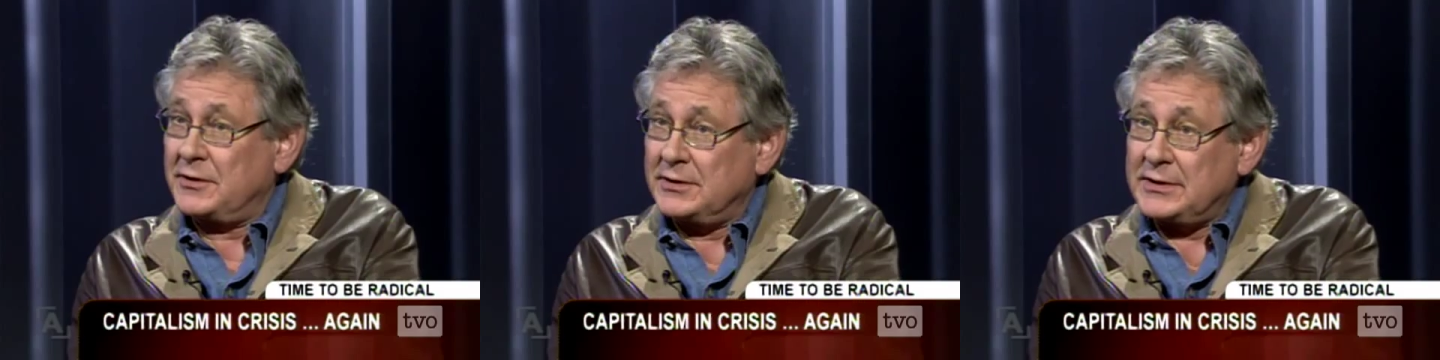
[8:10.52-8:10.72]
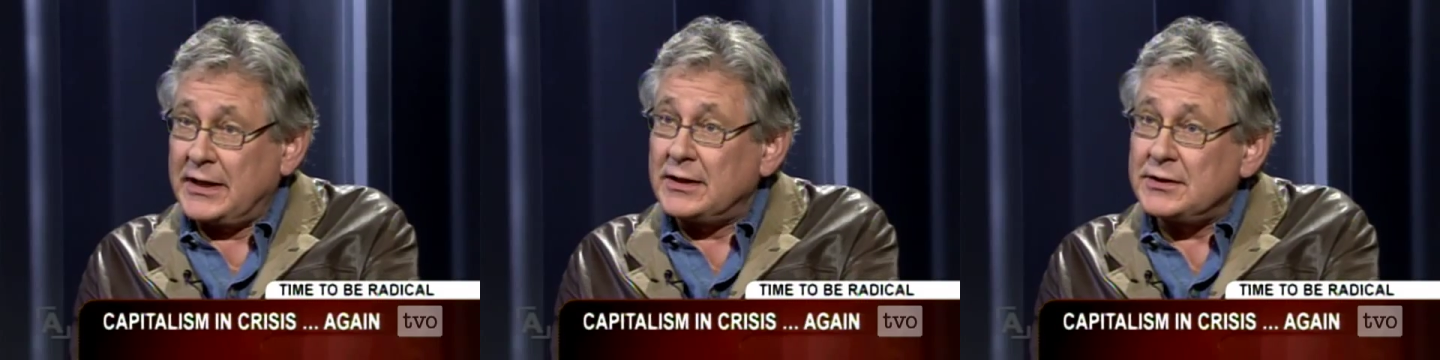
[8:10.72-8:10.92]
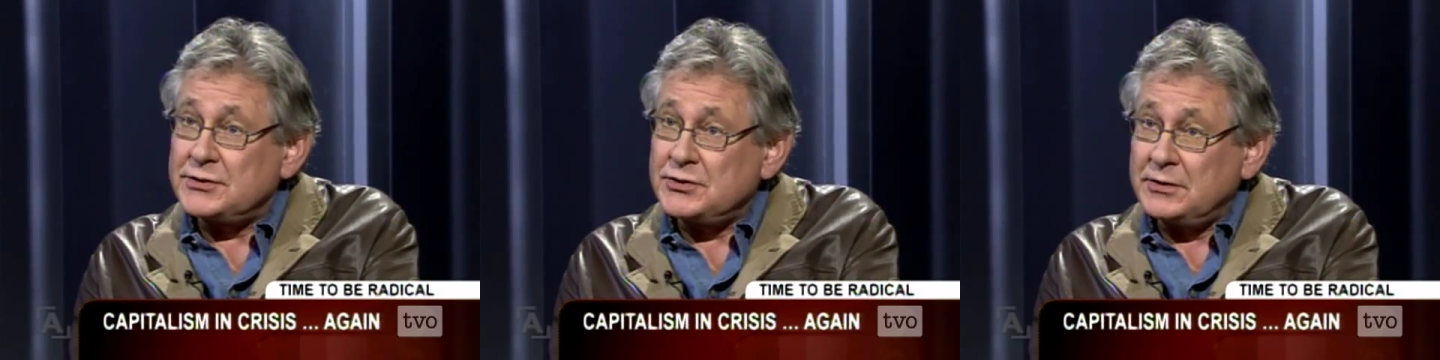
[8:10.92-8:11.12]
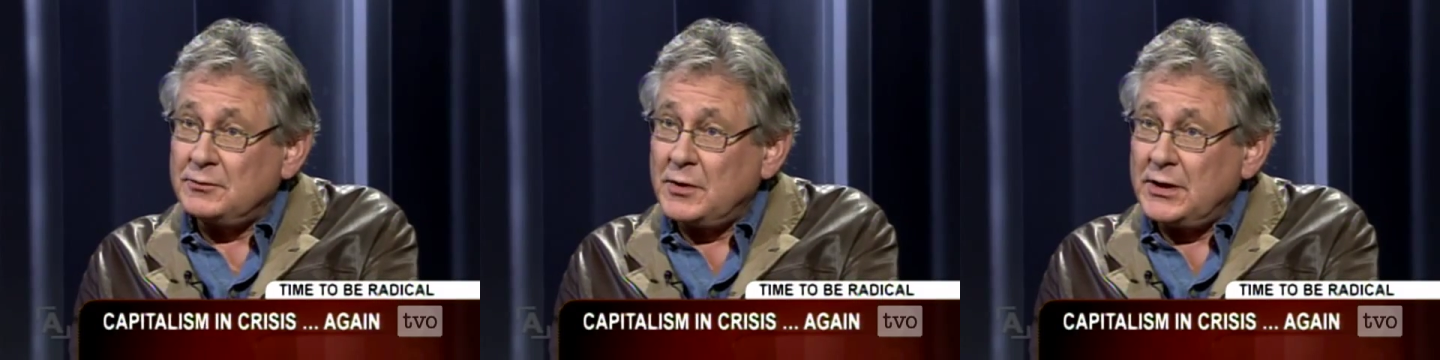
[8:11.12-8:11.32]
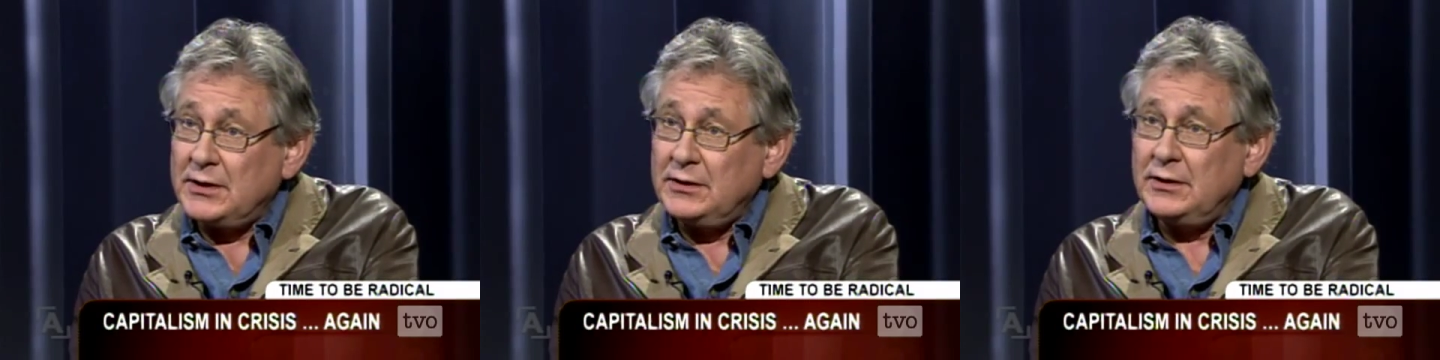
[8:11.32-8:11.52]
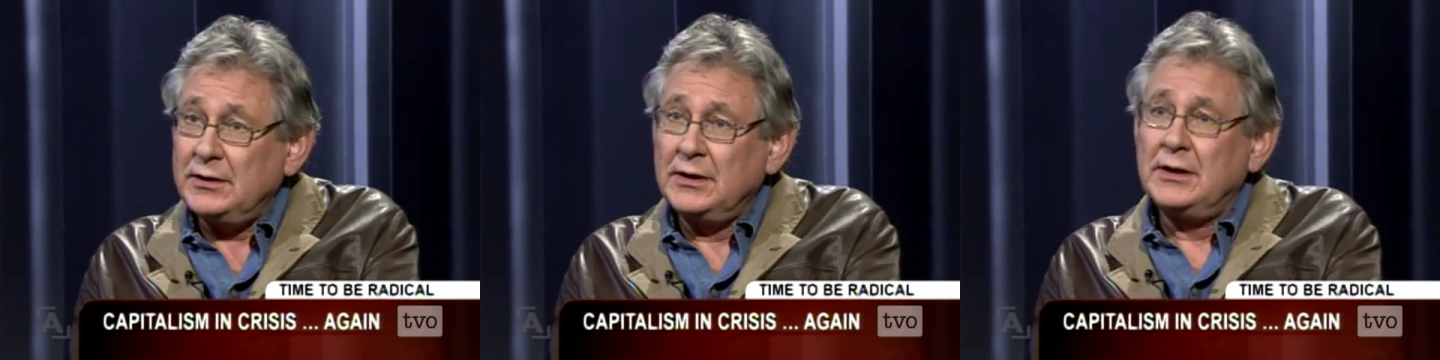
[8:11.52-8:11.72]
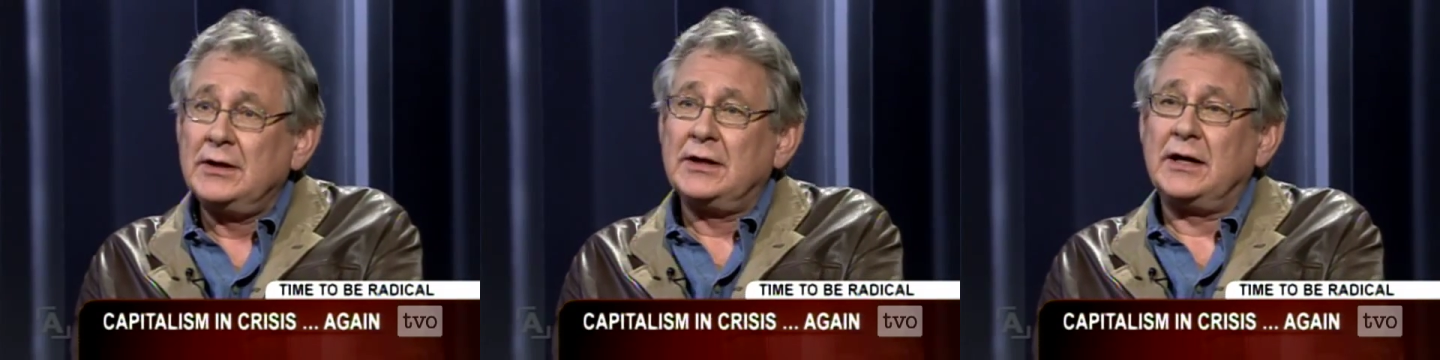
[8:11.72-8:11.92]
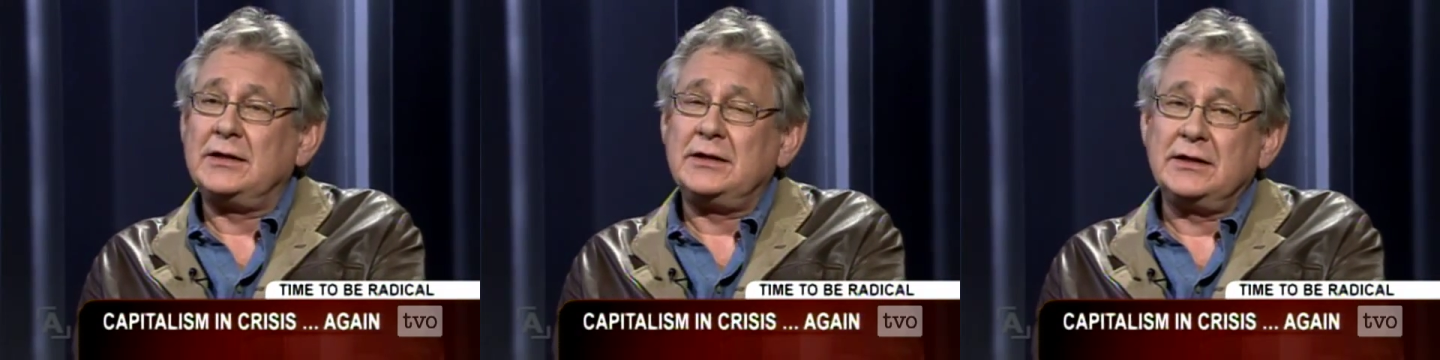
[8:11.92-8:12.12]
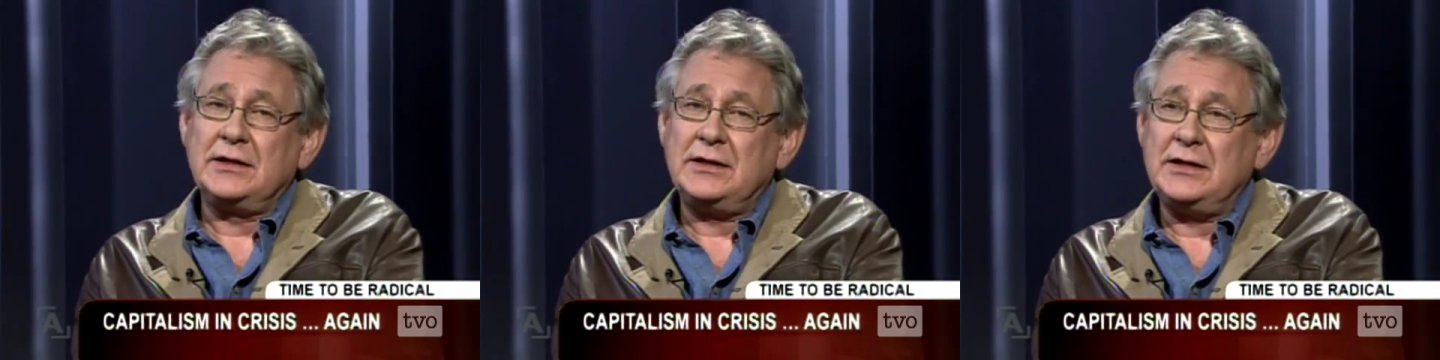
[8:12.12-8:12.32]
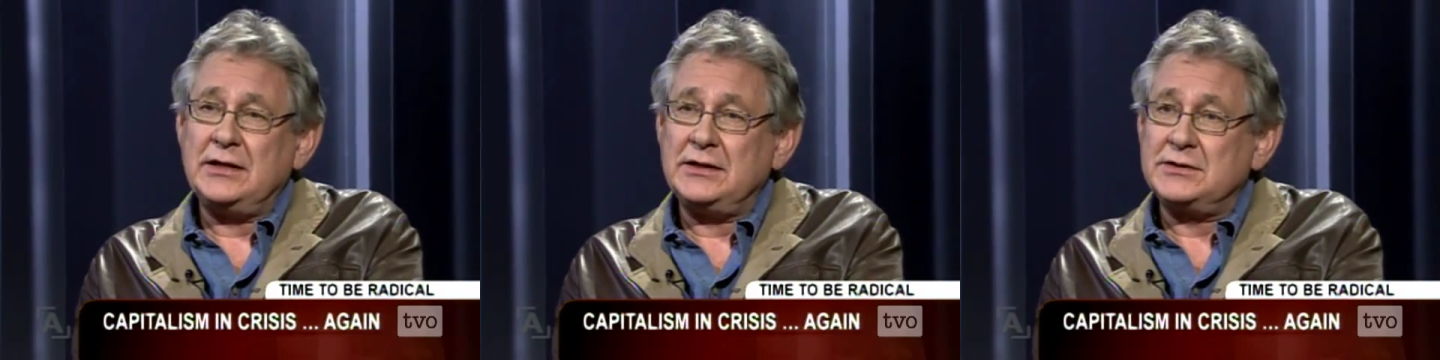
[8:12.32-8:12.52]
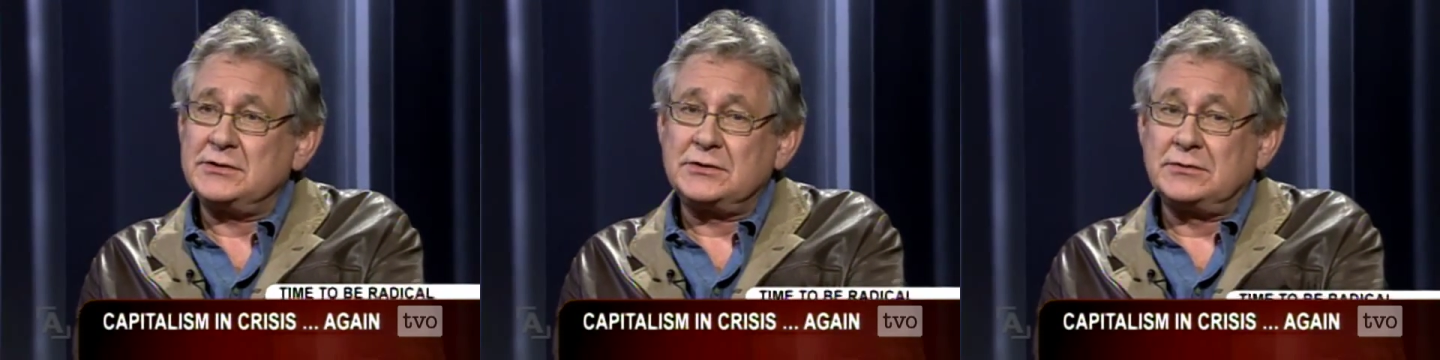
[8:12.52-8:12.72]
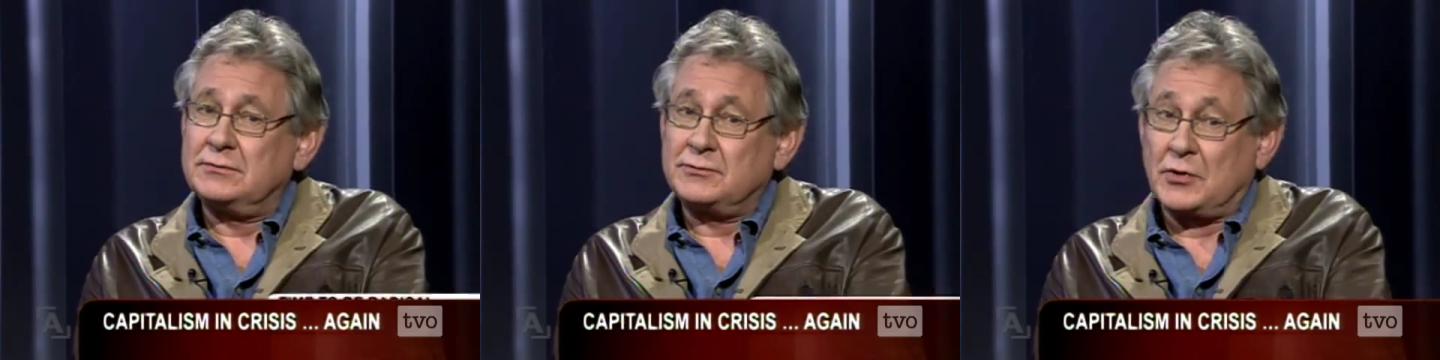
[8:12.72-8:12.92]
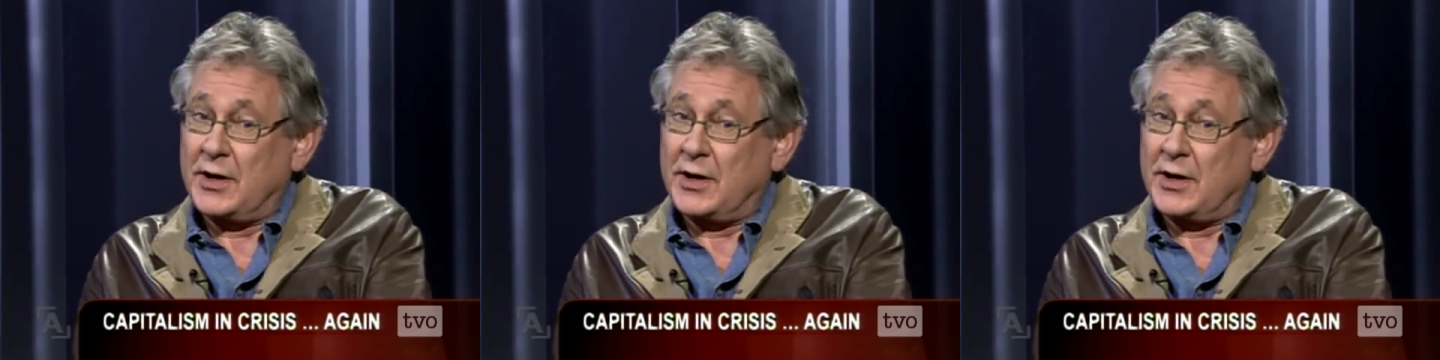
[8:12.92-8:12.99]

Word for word: a very intelligent one. I think he's